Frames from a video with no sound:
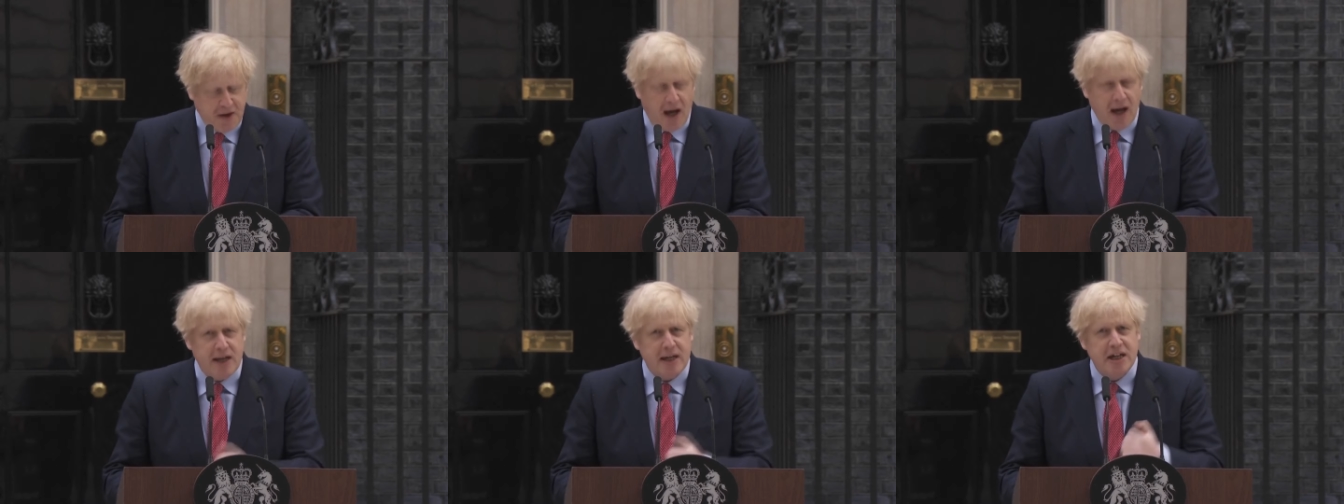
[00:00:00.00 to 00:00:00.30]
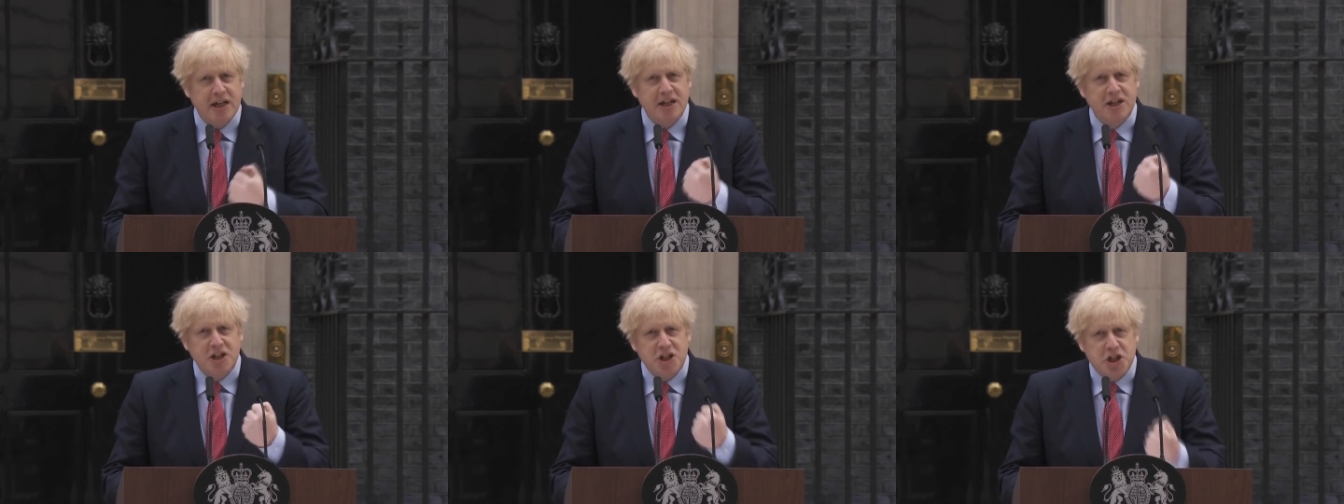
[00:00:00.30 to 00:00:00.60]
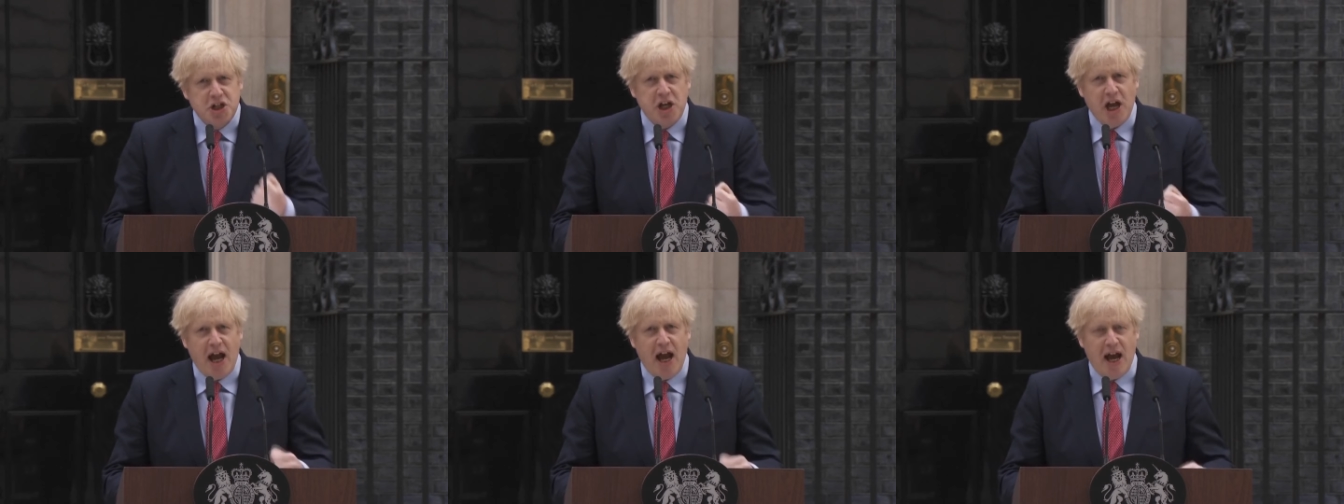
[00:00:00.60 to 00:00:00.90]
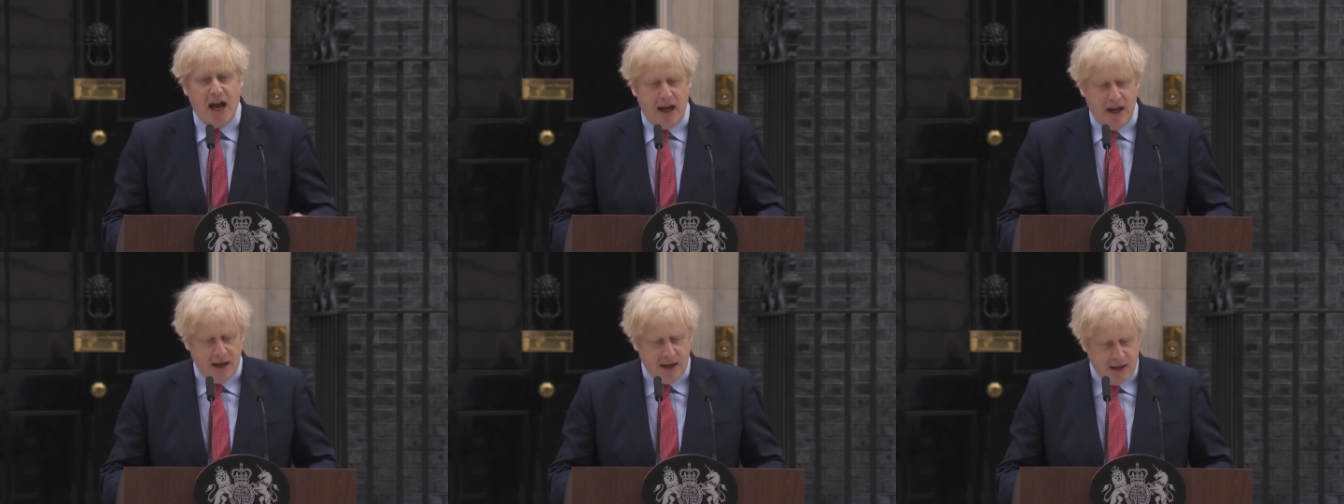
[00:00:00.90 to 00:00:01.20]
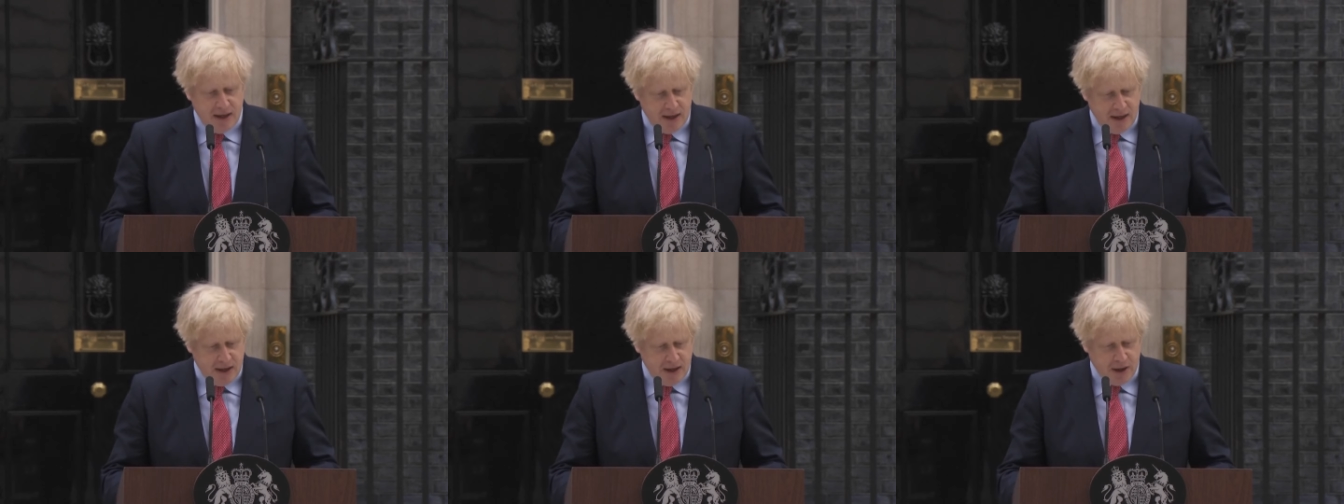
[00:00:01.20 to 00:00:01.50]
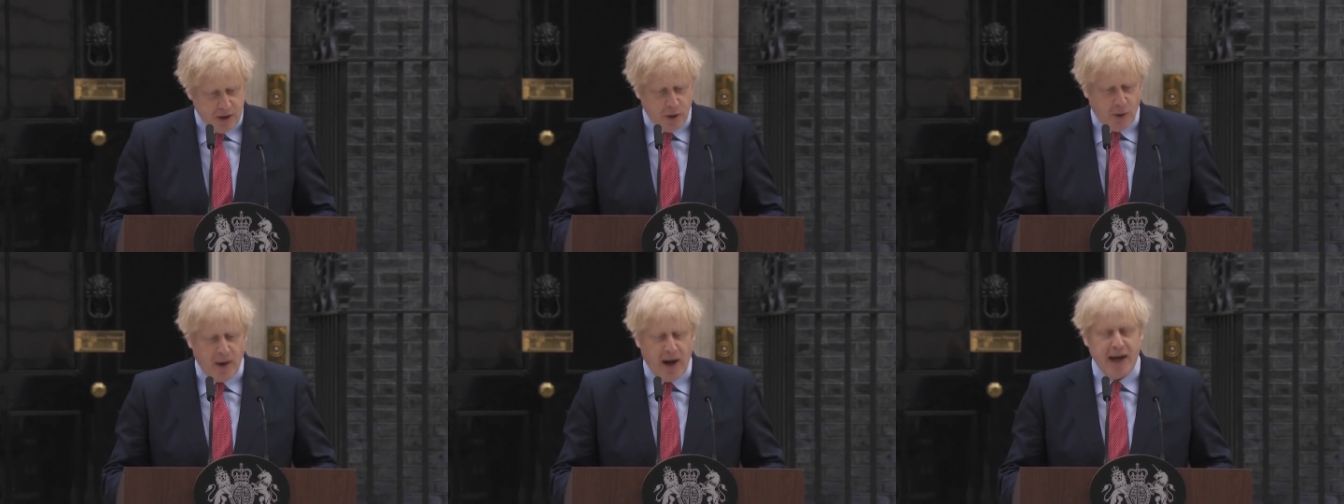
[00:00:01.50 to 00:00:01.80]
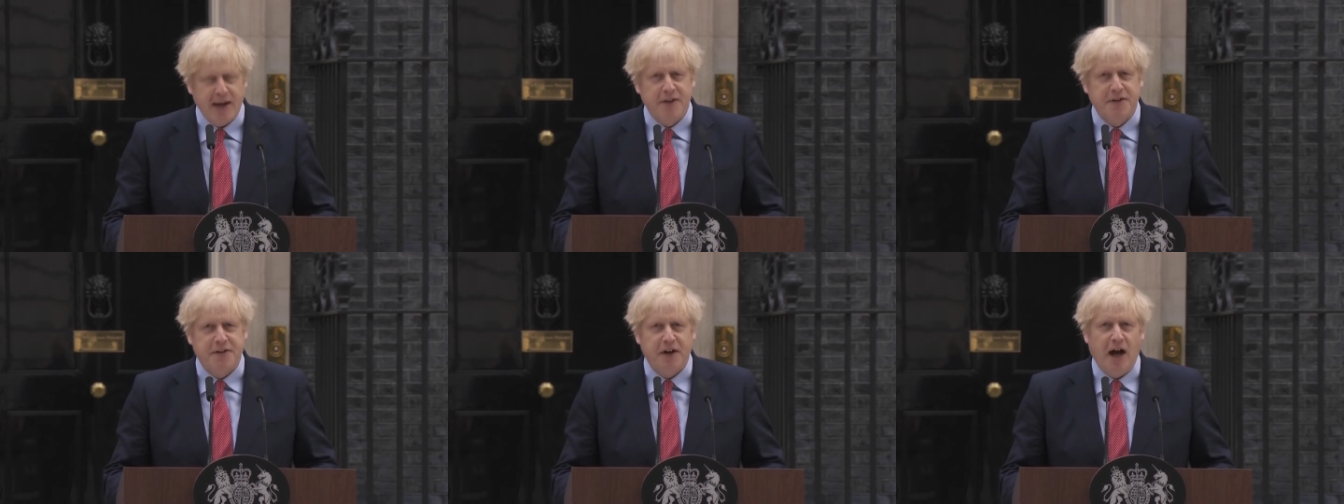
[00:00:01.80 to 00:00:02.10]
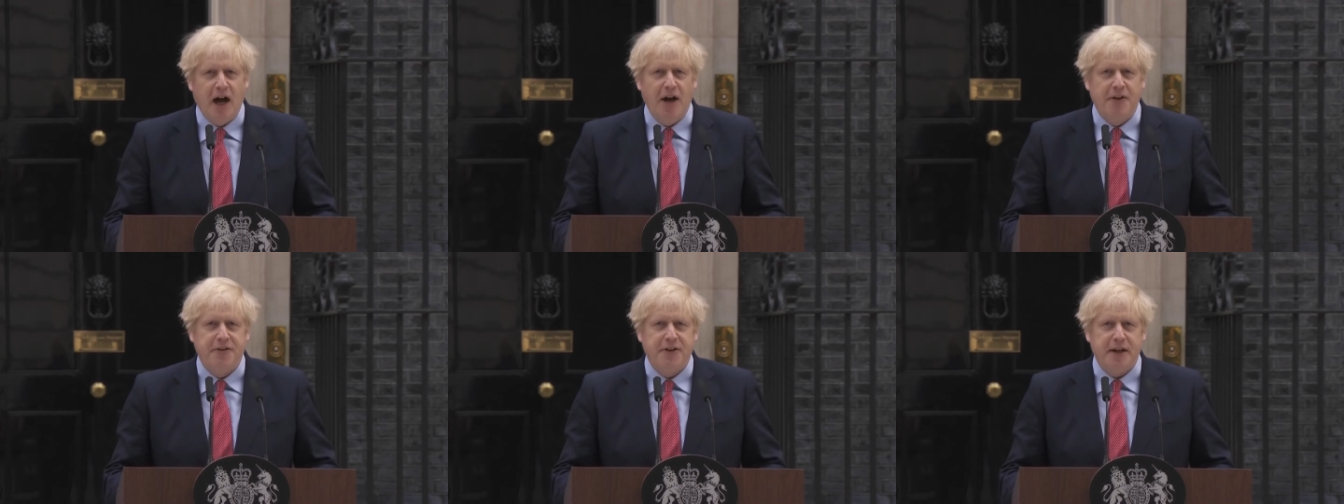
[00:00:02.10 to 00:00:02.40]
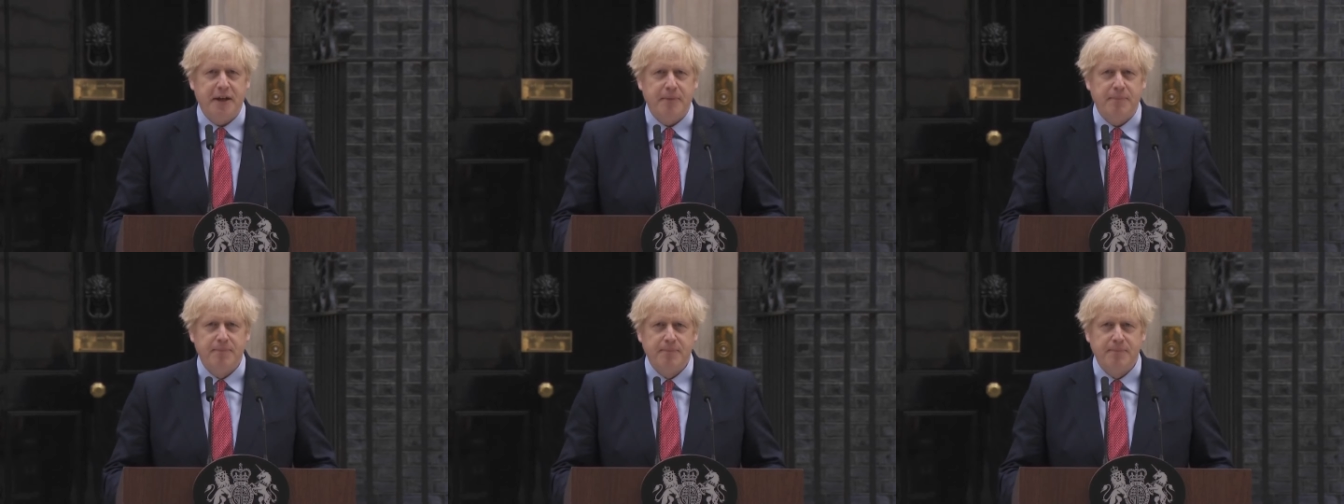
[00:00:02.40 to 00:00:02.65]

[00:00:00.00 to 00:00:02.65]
I share your anxiety.